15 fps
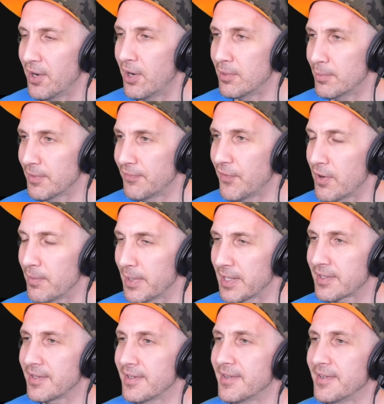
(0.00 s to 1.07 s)

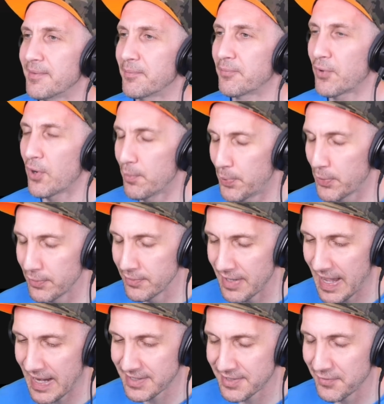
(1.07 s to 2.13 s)
Homophobic pro-Putin
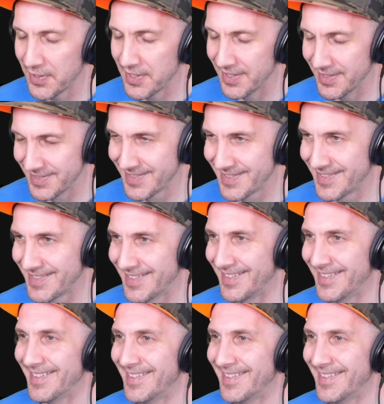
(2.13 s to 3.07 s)
activists.